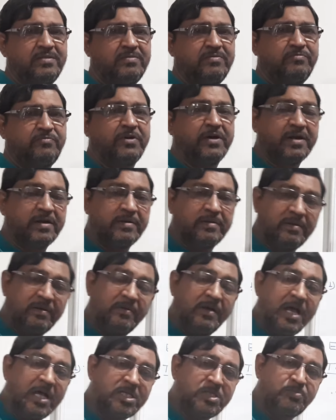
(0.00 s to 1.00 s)

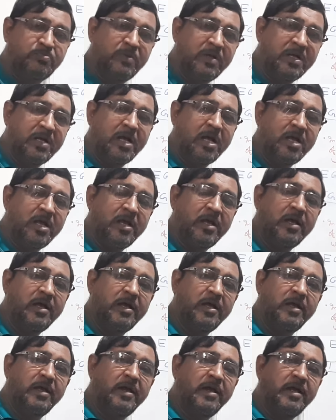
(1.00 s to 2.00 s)
for
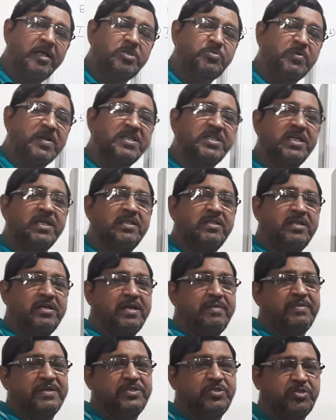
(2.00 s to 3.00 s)
expressing the
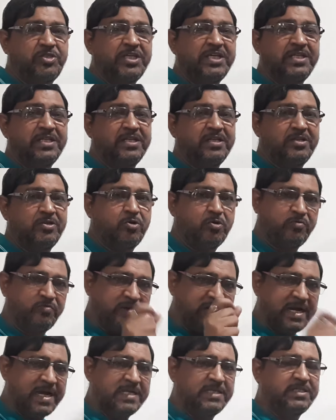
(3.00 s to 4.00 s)
MS gene in your
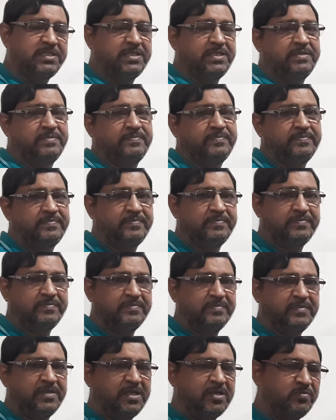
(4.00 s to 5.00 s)
variety
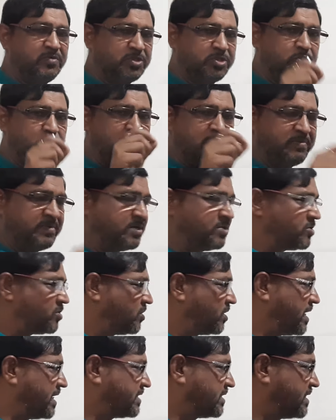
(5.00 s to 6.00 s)
in which you have
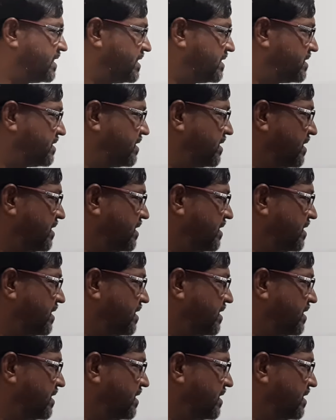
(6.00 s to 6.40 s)
introduced it.